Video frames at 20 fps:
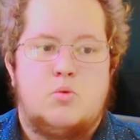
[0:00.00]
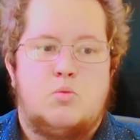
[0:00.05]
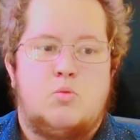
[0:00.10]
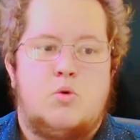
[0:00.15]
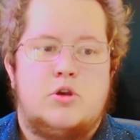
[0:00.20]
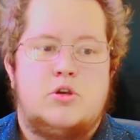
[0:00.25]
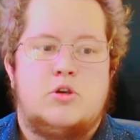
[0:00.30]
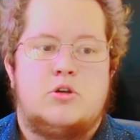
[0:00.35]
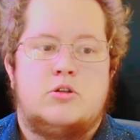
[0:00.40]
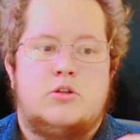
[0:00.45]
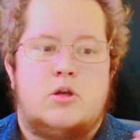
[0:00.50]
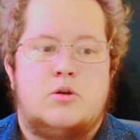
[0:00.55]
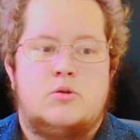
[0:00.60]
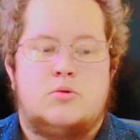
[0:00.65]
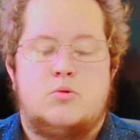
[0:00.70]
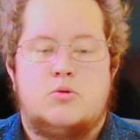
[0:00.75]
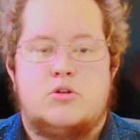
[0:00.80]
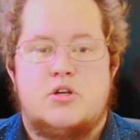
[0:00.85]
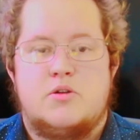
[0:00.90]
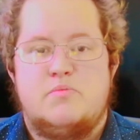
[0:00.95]
what your
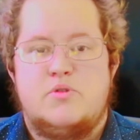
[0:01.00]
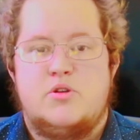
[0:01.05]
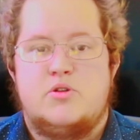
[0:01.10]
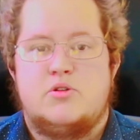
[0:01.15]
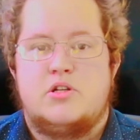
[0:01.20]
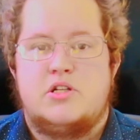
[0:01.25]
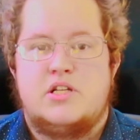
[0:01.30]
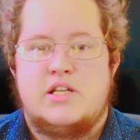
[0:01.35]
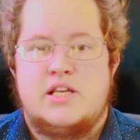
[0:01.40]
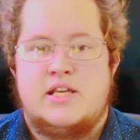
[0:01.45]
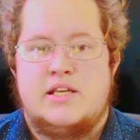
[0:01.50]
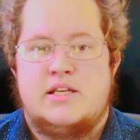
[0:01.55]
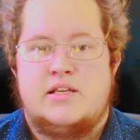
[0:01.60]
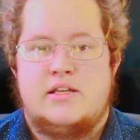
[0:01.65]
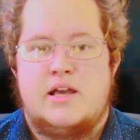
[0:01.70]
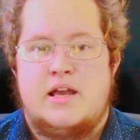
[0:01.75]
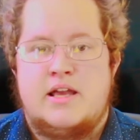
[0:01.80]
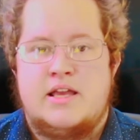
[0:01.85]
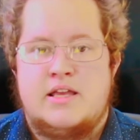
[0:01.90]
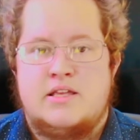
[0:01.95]
local
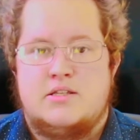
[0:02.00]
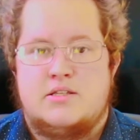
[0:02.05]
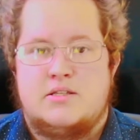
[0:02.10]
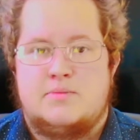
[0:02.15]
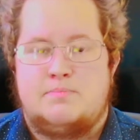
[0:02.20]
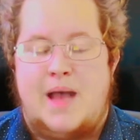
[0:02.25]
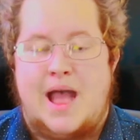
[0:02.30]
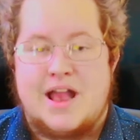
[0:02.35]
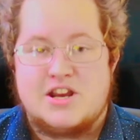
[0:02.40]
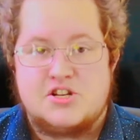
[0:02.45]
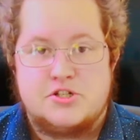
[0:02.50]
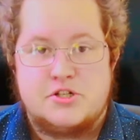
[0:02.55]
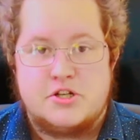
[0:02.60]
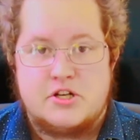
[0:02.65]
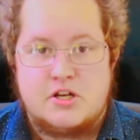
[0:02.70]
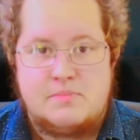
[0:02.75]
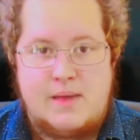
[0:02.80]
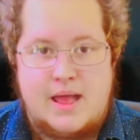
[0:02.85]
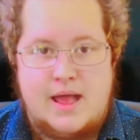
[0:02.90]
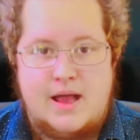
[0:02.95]
community is
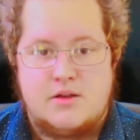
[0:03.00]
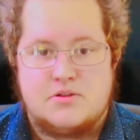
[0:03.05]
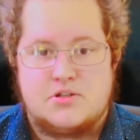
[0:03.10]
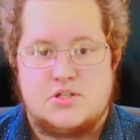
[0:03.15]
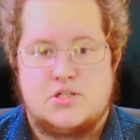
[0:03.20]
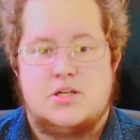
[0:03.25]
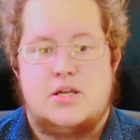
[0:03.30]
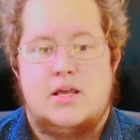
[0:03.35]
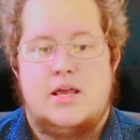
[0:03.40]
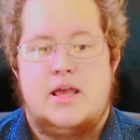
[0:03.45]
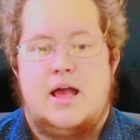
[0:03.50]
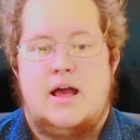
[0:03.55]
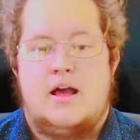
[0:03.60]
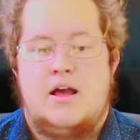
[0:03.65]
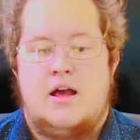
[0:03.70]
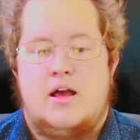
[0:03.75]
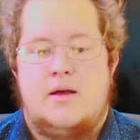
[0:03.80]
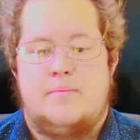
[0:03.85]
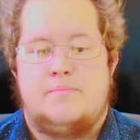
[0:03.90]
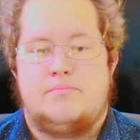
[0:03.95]
passionate about,
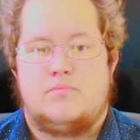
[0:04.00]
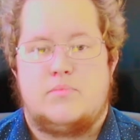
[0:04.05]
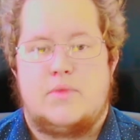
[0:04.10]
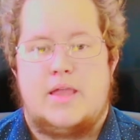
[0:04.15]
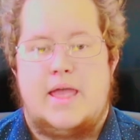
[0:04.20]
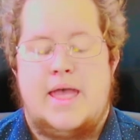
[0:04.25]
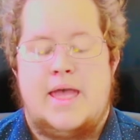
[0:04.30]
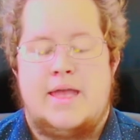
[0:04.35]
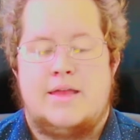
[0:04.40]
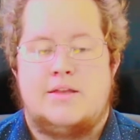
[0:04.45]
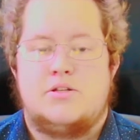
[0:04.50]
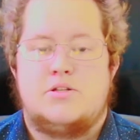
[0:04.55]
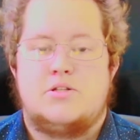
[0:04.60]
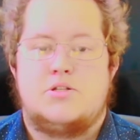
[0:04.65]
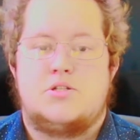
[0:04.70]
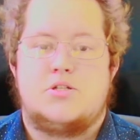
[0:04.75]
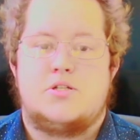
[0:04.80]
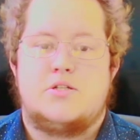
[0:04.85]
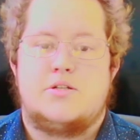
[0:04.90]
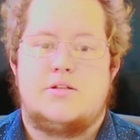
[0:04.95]

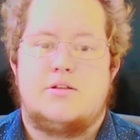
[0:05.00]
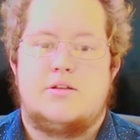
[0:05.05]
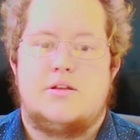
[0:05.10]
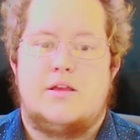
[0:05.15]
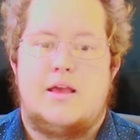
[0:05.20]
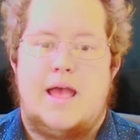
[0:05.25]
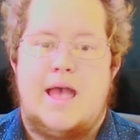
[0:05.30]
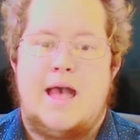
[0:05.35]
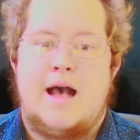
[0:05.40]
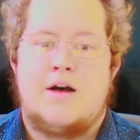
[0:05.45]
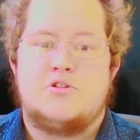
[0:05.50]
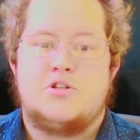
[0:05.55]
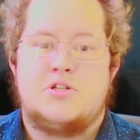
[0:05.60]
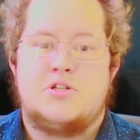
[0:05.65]
and how